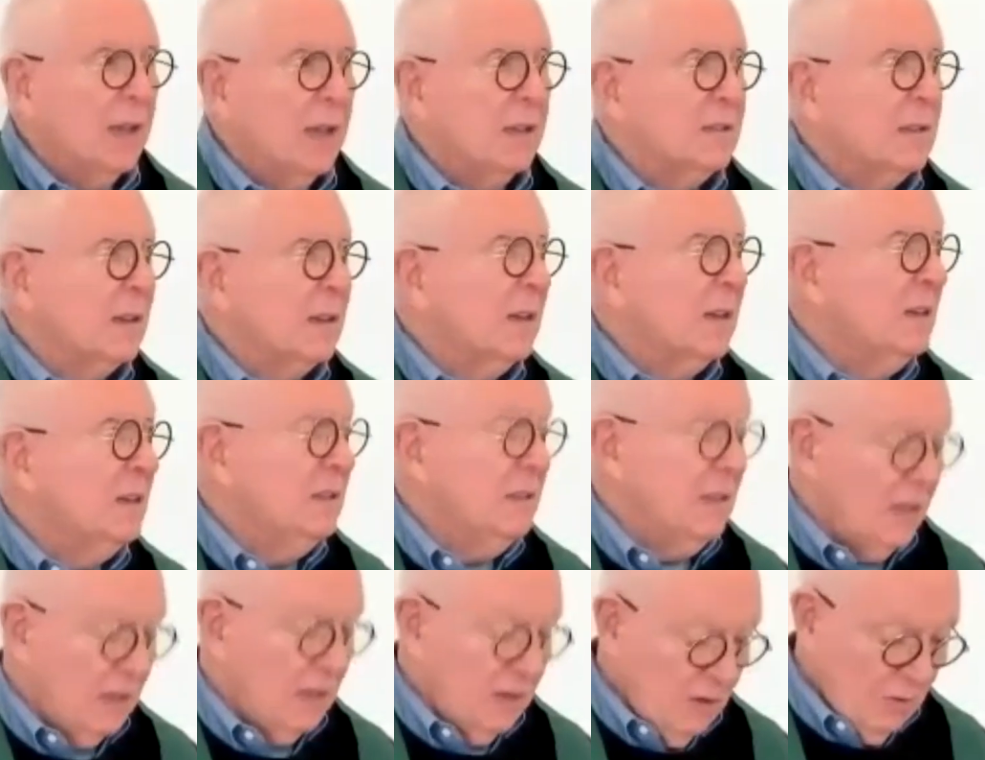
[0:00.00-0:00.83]
as a
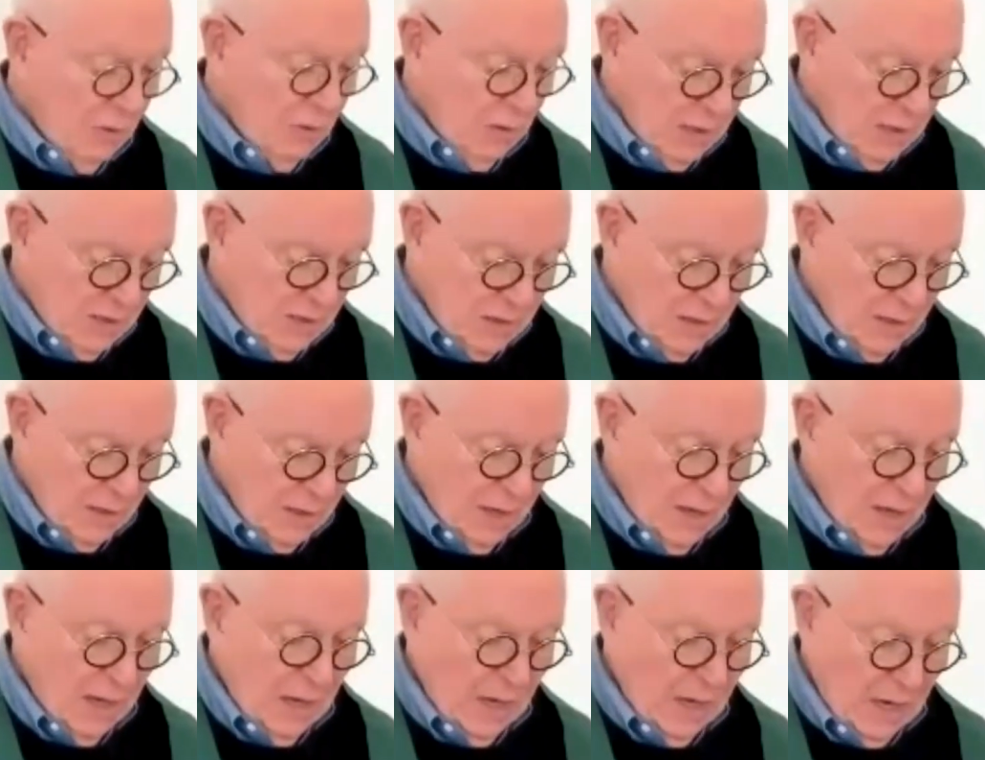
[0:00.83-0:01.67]
continuous
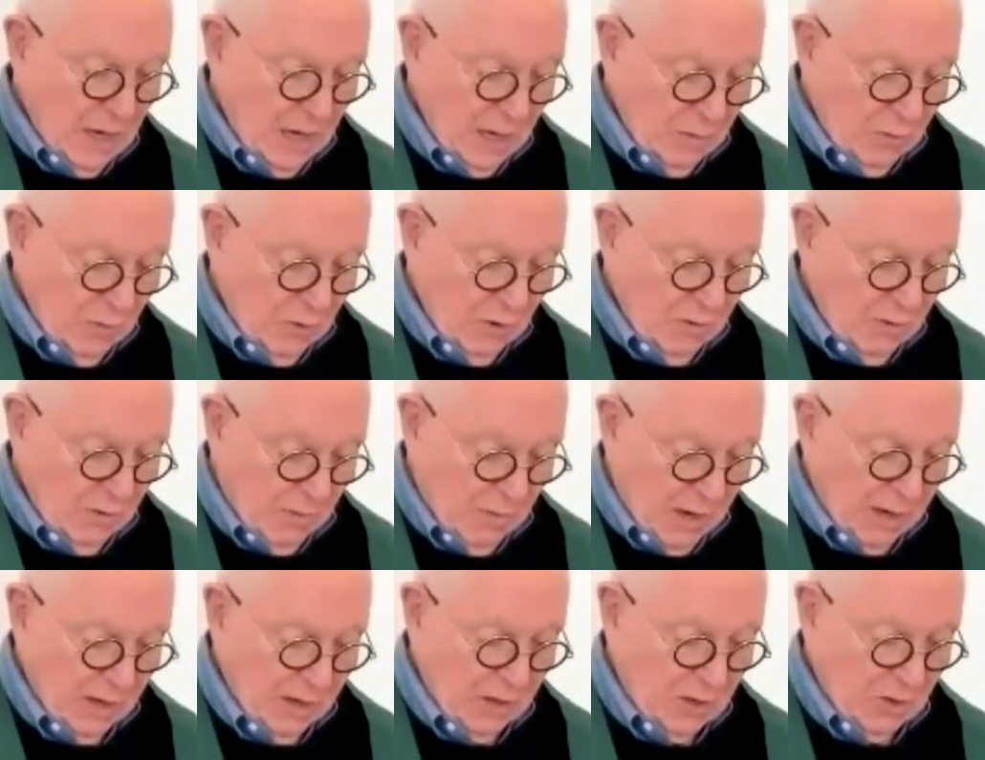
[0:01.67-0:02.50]
inward
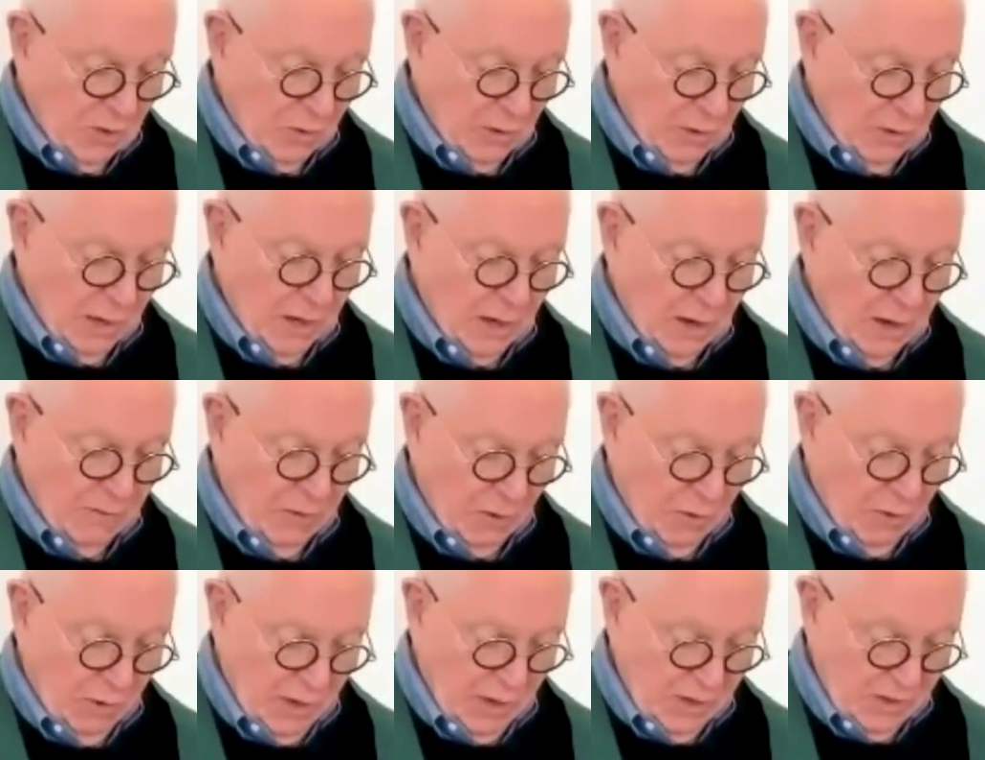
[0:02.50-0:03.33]
monitoring
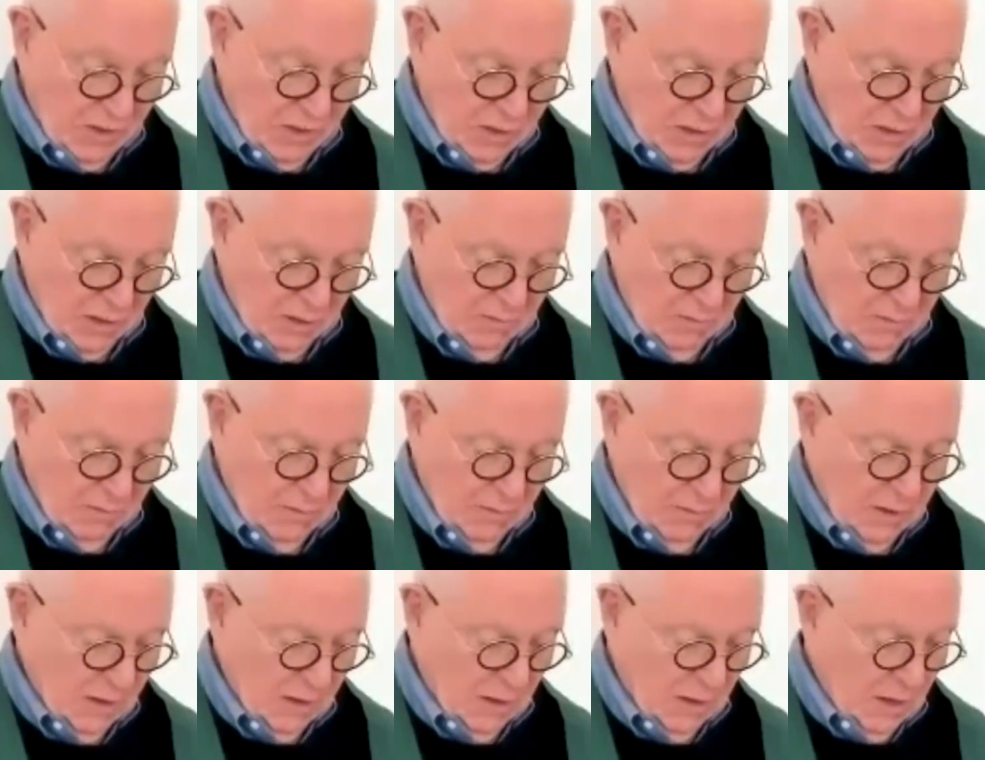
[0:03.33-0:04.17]
of the question,
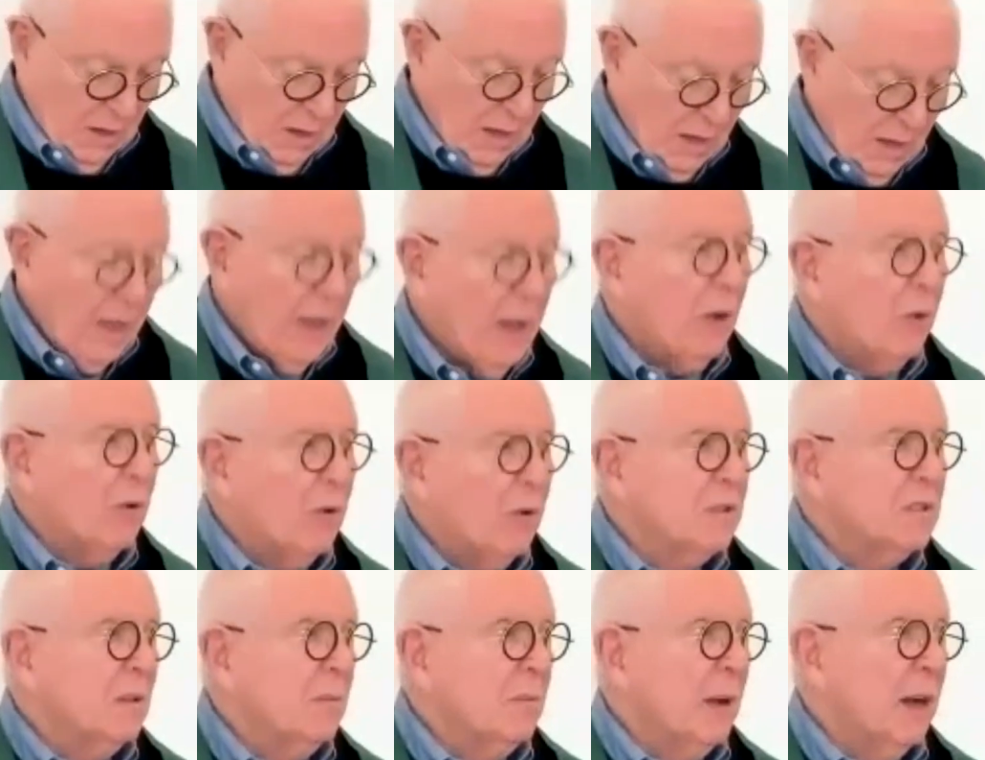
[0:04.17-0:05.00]

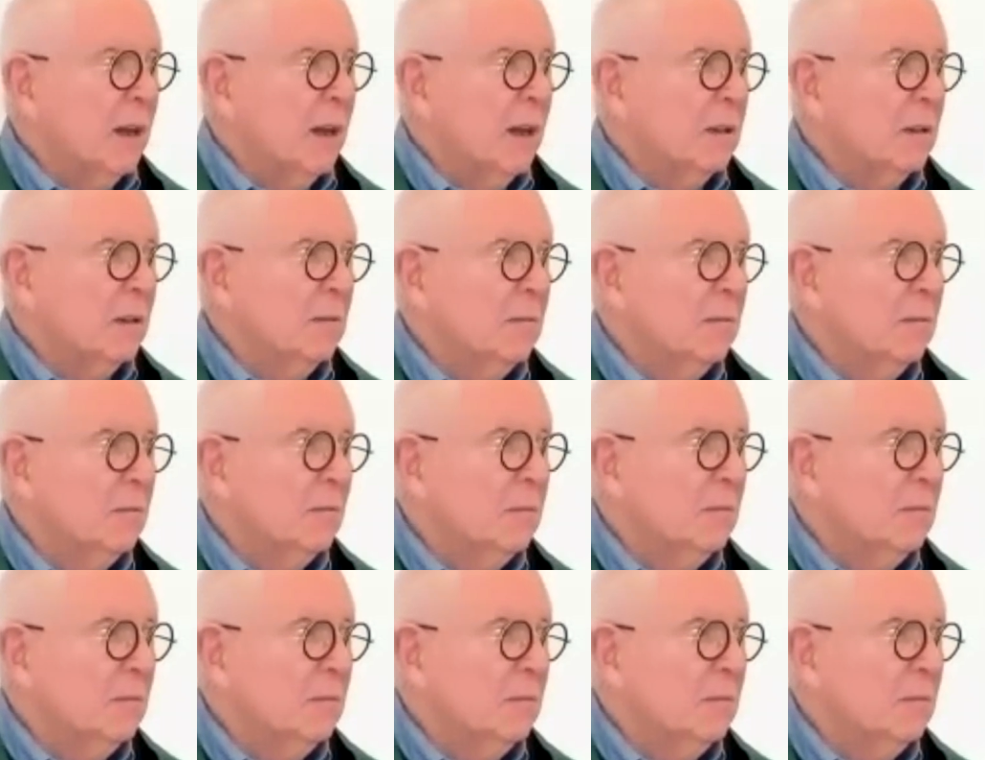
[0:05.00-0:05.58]
how is the mind?